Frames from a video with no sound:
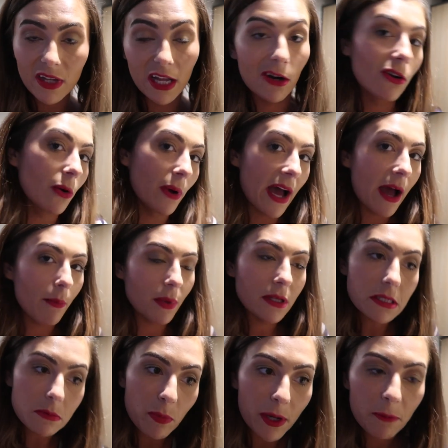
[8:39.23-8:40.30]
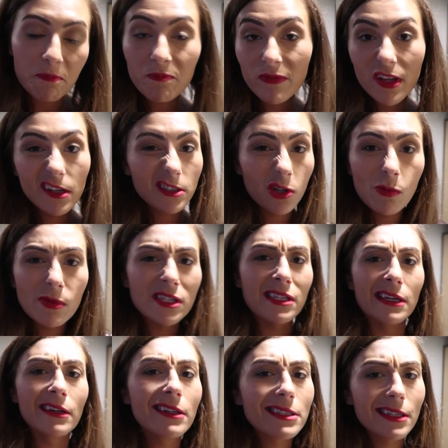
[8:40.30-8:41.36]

I don't know what happens, but don't miss it.